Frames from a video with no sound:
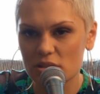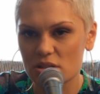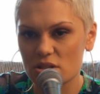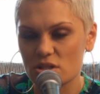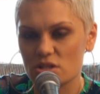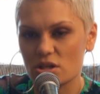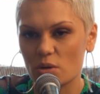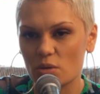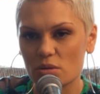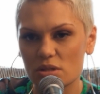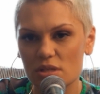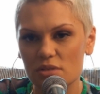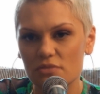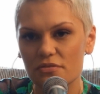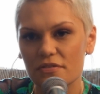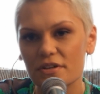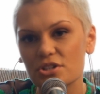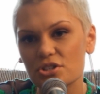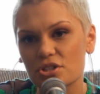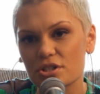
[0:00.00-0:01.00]
isn't soaked in
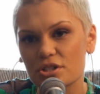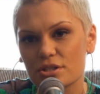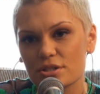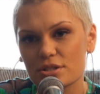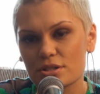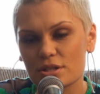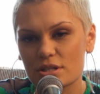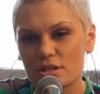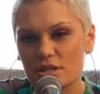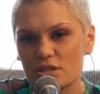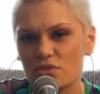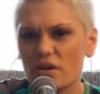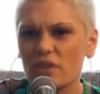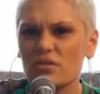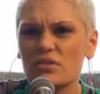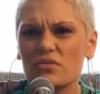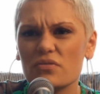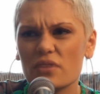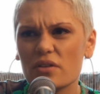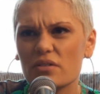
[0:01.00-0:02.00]
features, because it's
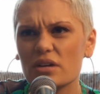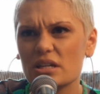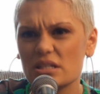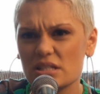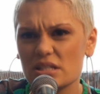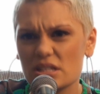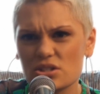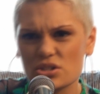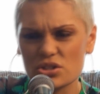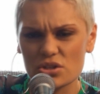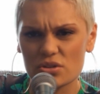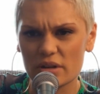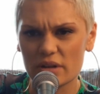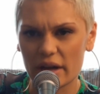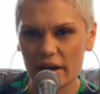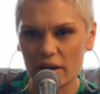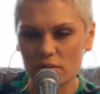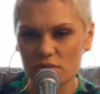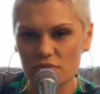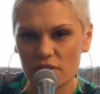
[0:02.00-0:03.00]
very, very easy to do
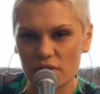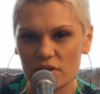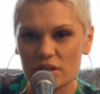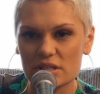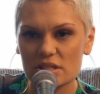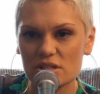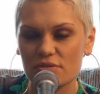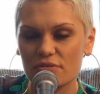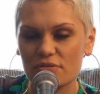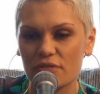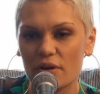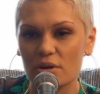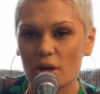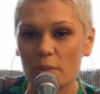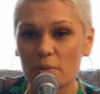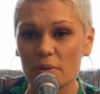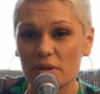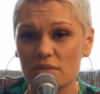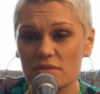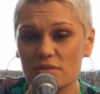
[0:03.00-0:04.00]
now. It's very easy to phone
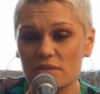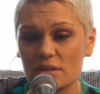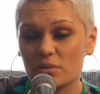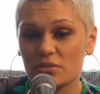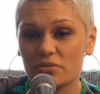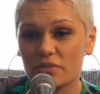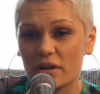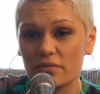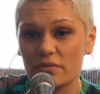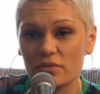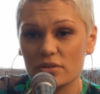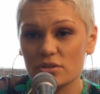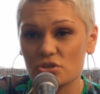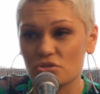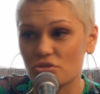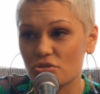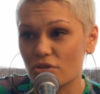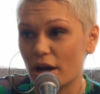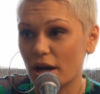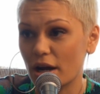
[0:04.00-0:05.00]
up and give someone
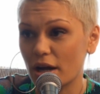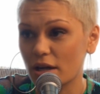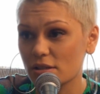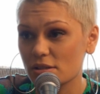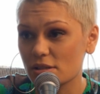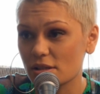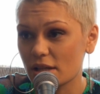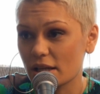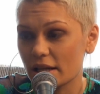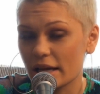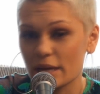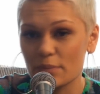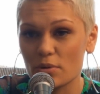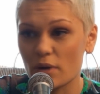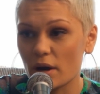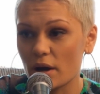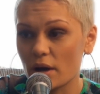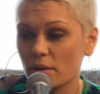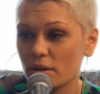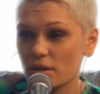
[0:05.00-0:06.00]
500 grand and the label
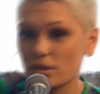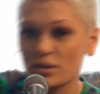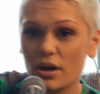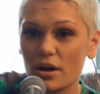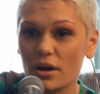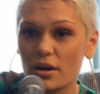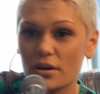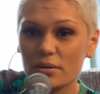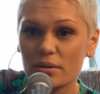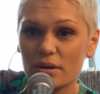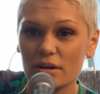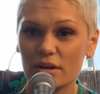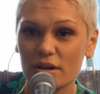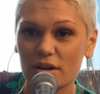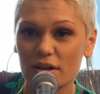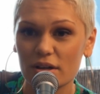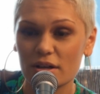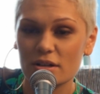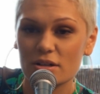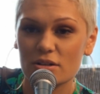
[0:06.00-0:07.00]
go, here you go,
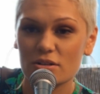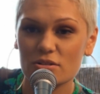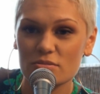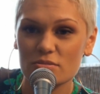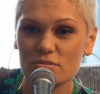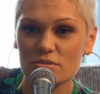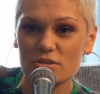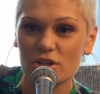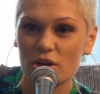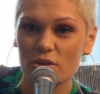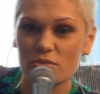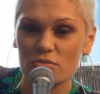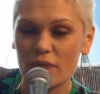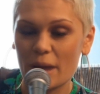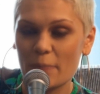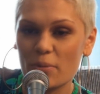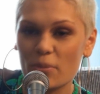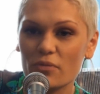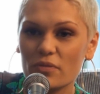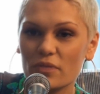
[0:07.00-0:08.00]

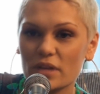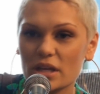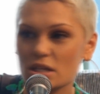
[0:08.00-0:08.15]
rap on